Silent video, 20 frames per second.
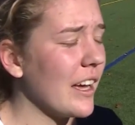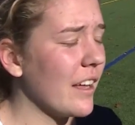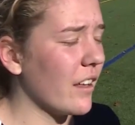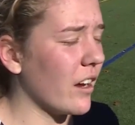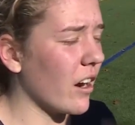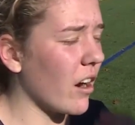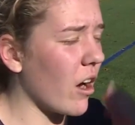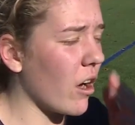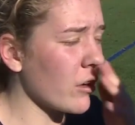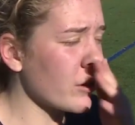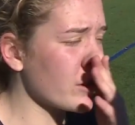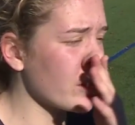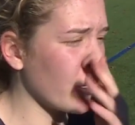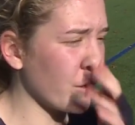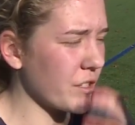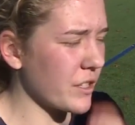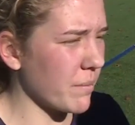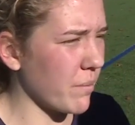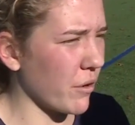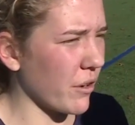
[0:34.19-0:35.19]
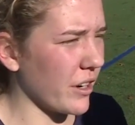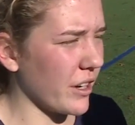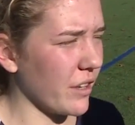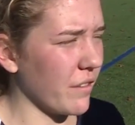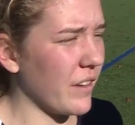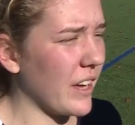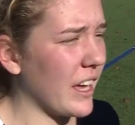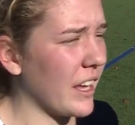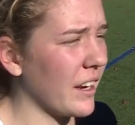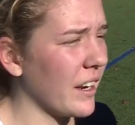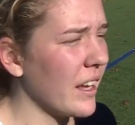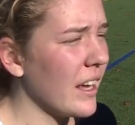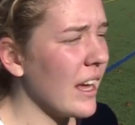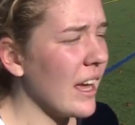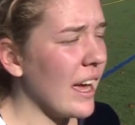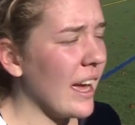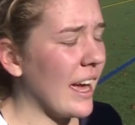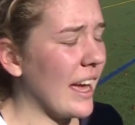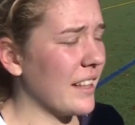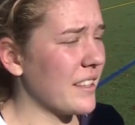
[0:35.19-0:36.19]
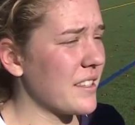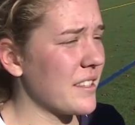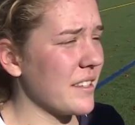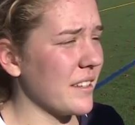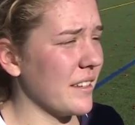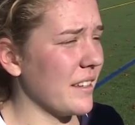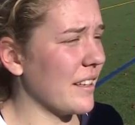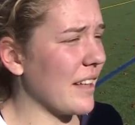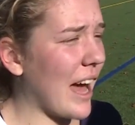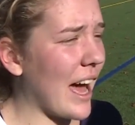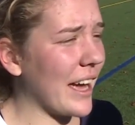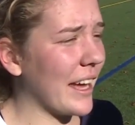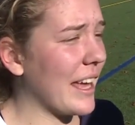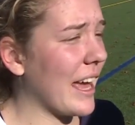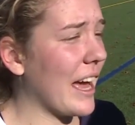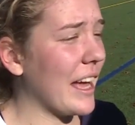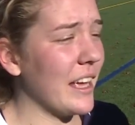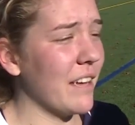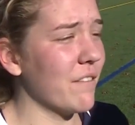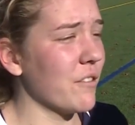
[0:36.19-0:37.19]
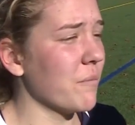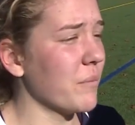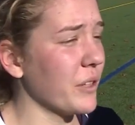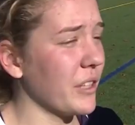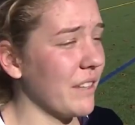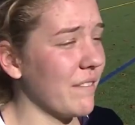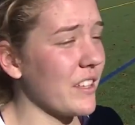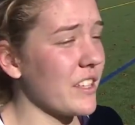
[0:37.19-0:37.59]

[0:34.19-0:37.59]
They're all so supportive, and it's I can't even believe